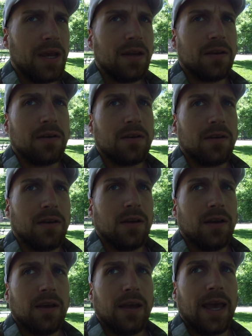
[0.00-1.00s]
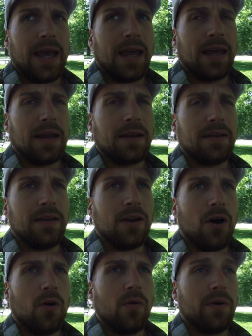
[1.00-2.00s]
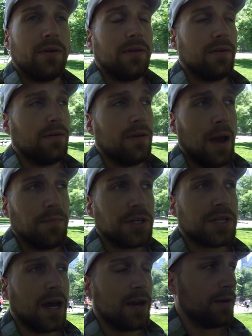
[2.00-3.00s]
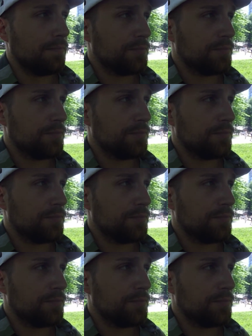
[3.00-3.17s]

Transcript: me and you know I'm just kind